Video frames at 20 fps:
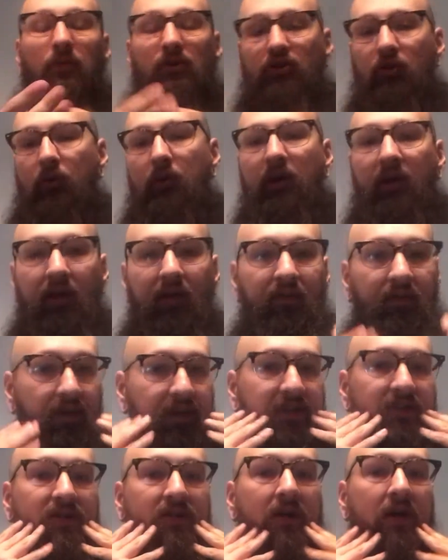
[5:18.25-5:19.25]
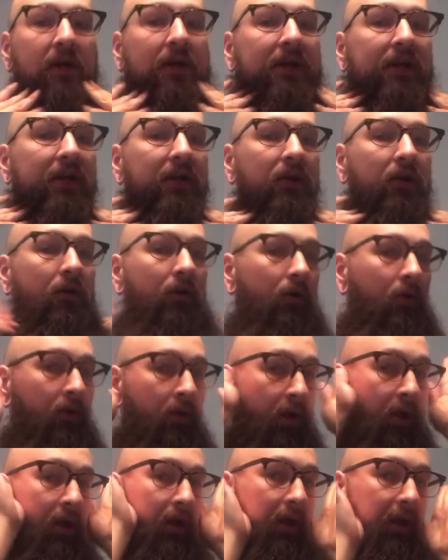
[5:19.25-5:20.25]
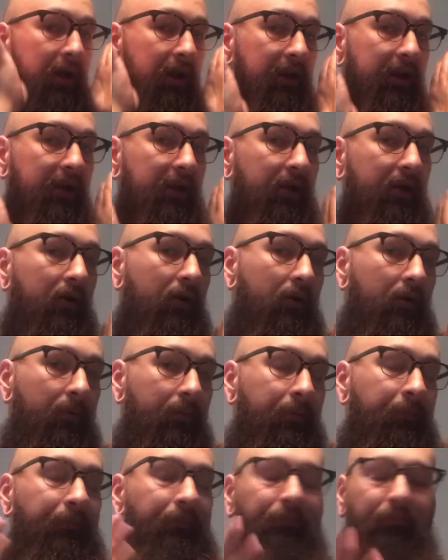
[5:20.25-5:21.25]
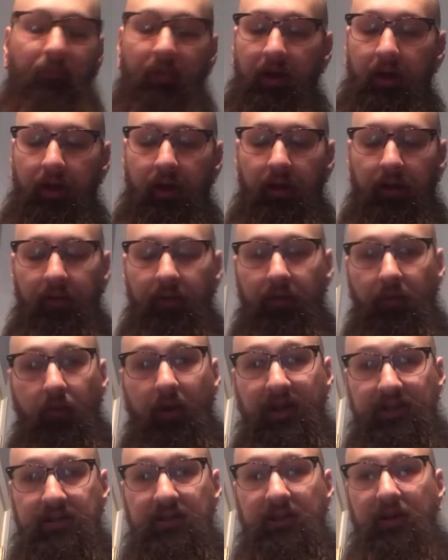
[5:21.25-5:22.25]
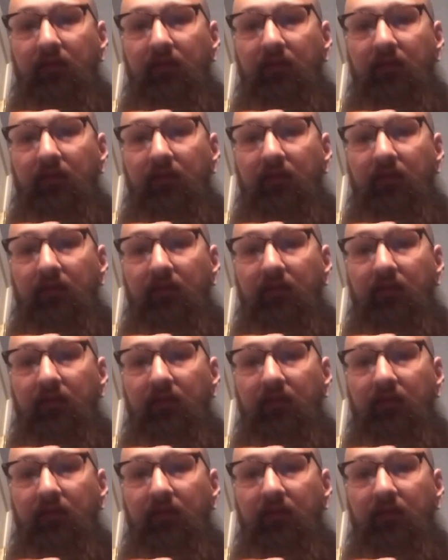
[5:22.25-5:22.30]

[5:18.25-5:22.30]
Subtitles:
majority of it has gone here and here. The rest